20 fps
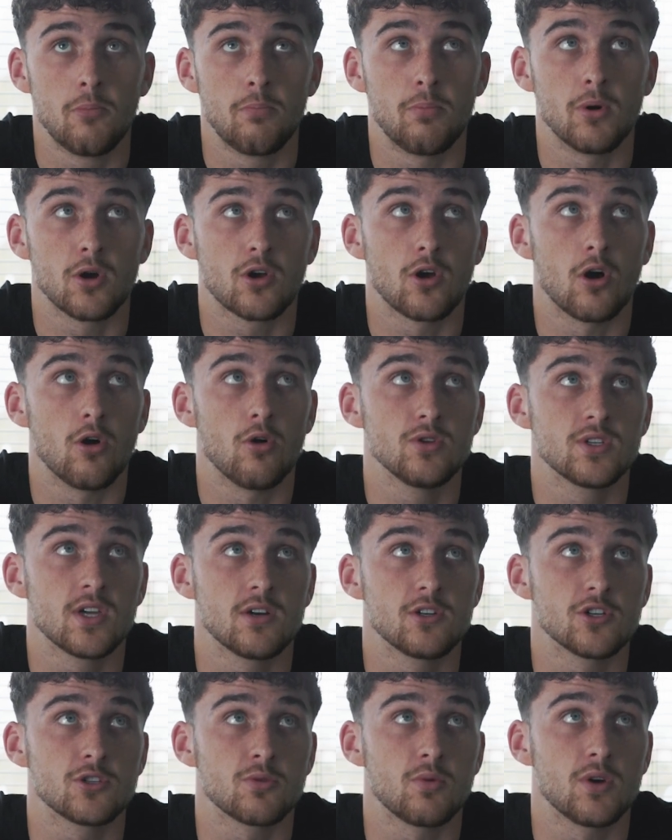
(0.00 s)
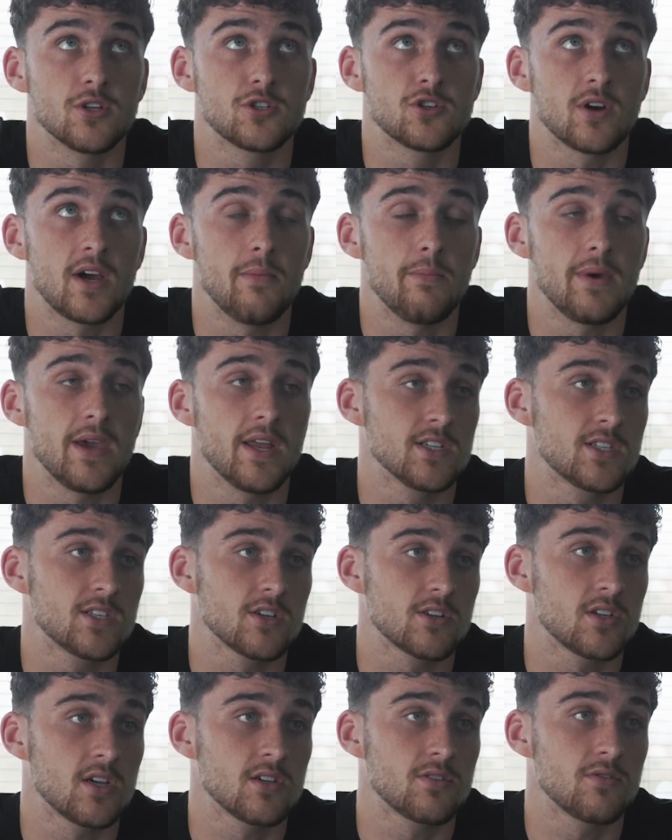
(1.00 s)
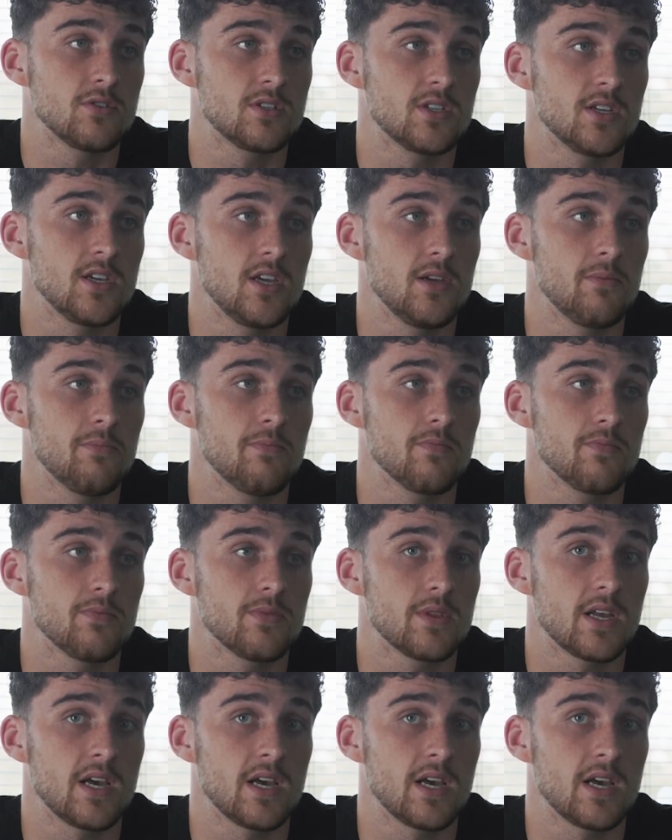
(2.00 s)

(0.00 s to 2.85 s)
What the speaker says: But goals, I just want to try and be in a successful team,